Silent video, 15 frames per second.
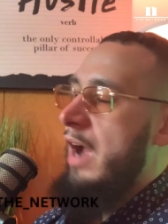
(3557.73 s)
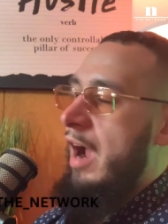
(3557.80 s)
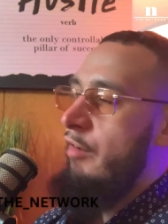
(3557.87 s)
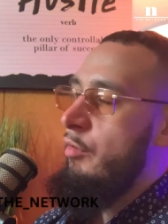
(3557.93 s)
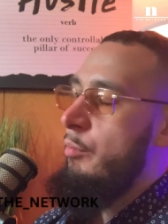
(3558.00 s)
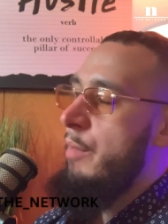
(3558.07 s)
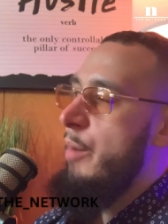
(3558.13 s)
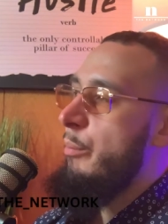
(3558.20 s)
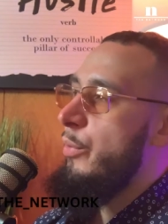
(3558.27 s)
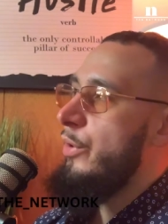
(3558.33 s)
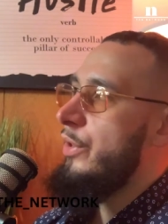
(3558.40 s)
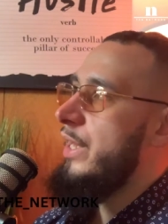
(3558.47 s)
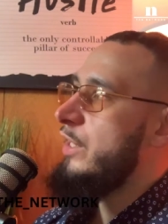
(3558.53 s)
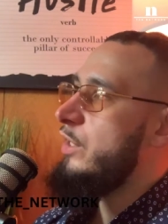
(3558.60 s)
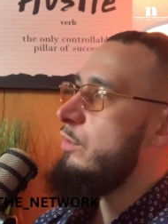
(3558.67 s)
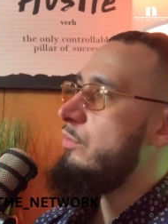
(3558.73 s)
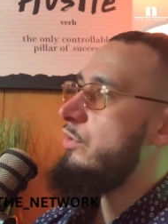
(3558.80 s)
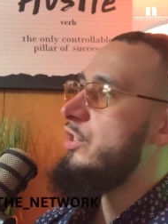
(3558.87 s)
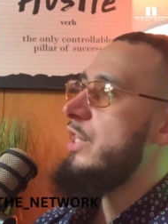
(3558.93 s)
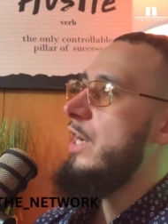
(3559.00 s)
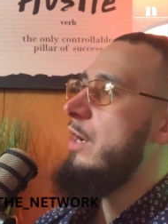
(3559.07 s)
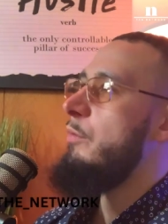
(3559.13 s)
I remember like you
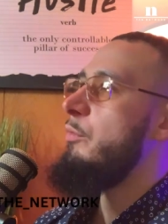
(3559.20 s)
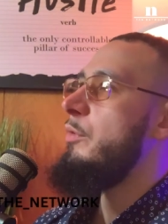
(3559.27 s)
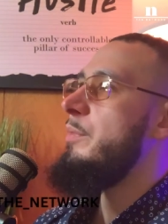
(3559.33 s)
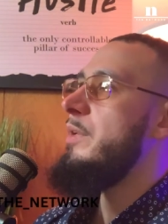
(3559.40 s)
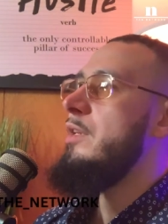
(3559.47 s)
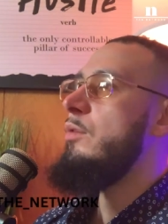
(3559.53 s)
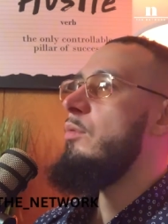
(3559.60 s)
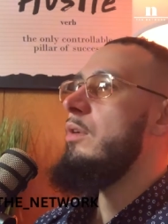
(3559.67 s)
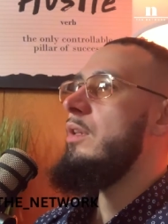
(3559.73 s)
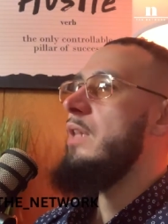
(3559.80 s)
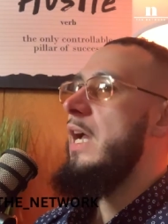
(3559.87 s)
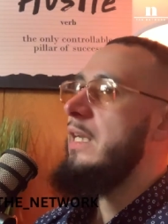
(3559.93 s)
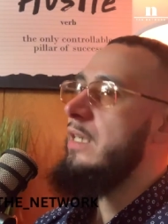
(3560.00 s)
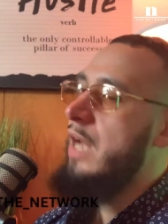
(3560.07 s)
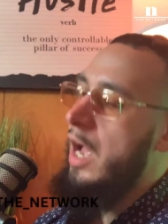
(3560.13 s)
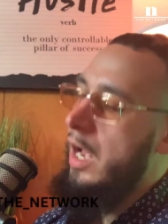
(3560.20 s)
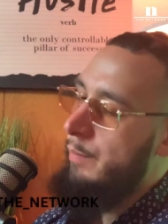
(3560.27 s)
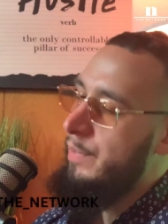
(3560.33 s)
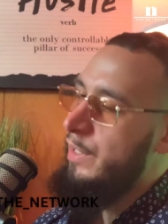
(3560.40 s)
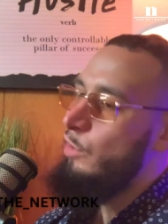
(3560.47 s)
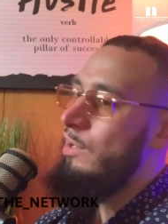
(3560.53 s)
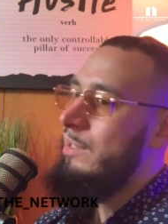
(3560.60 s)
shared with me, you were like, nah,
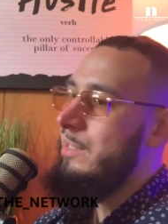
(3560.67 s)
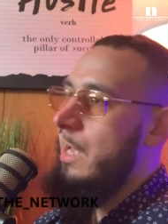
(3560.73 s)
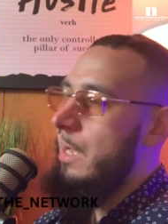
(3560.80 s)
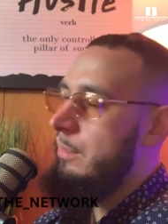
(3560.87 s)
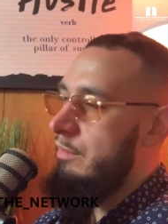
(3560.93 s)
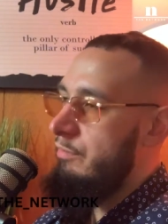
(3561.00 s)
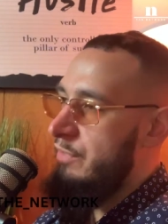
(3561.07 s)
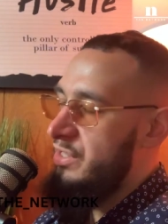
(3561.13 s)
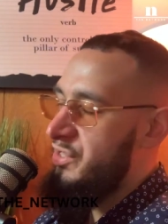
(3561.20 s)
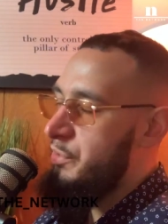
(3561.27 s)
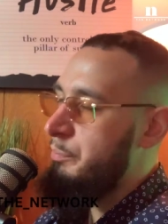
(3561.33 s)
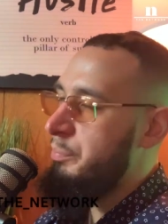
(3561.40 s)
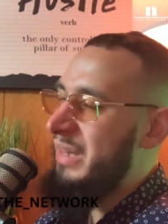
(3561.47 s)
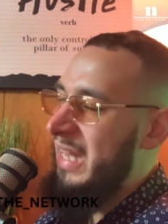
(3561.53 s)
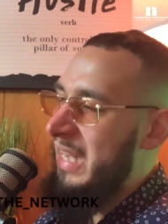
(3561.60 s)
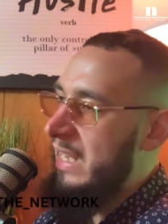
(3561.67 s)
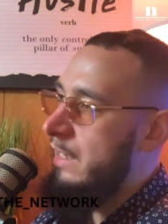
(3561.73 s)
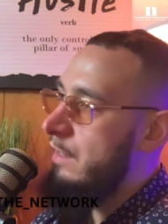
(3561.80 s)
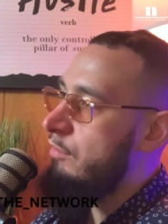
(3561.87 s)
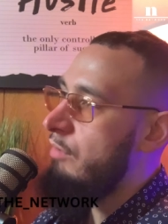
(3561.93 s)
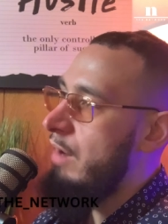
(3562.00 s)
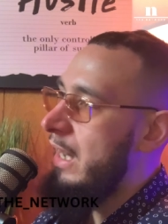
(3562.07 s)
man, you have to have the vision plain
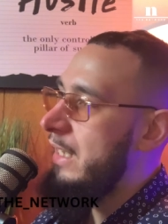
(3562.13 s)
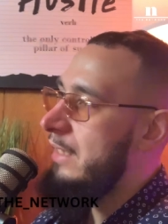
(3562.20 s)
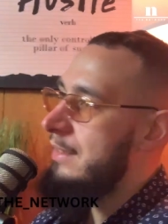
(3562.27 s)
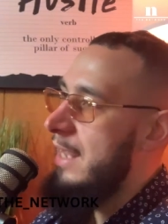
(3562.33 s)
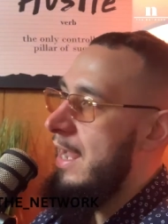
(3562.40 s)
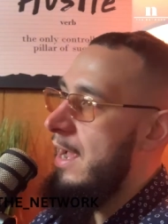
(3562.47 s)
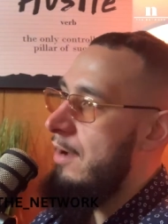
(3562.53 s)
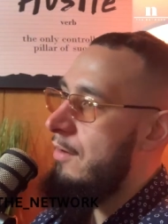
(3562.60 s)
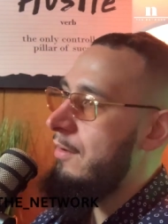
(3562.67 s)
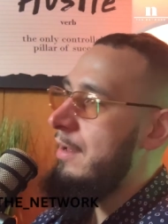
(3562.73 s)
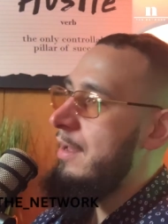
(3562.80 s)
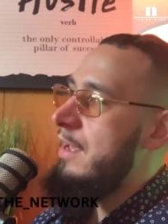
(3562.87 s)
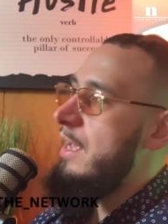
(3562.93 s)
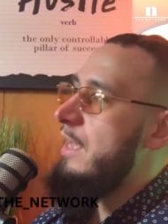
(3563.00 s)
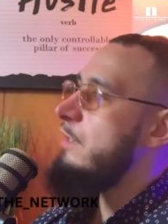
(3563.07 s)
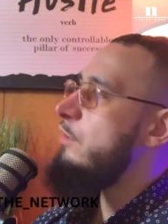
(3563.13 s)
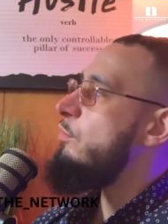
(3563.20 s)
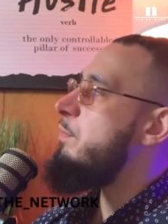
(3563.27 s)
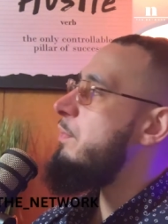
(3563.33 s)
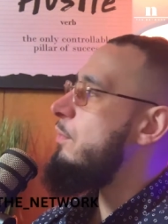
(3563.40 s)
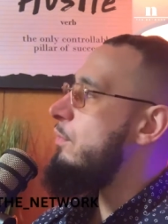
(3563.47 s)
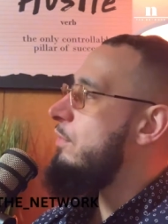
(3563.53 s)
and write it down. And you
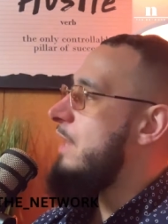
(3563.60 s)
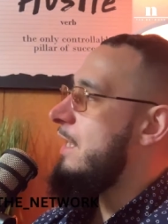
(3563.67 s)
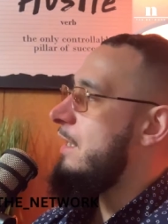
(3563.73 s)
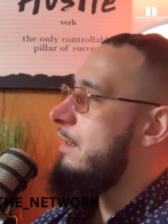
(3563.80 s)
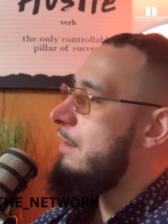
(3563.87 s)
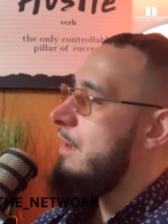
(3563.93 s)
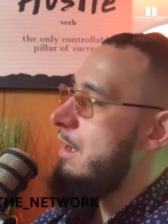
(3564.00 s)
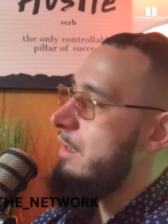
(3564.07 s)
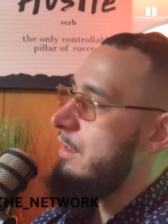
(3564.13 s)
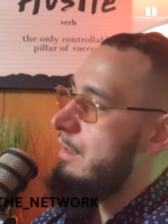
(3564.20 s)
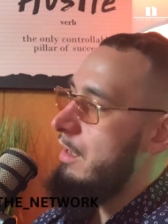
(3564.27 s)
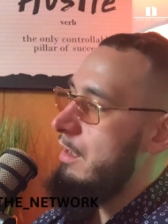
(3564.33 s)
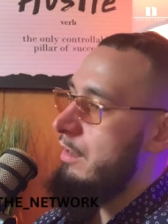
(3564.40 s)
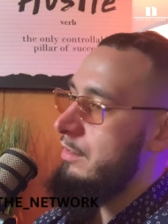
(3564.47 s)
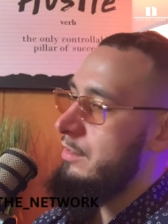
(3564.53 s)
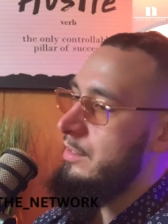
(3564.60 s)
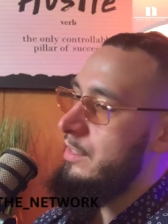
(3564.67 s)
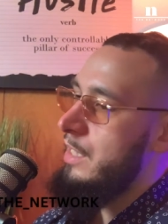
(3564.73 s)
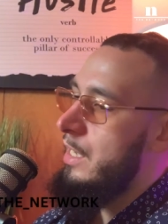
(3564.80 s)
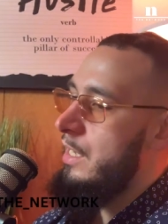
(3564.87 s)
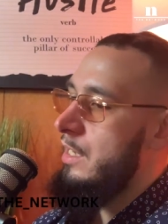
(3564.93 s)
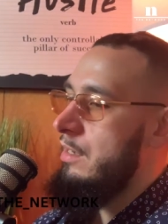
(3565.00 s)
pulled like a, a, a
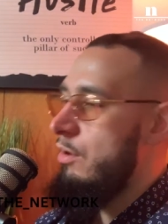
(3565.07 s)
sticky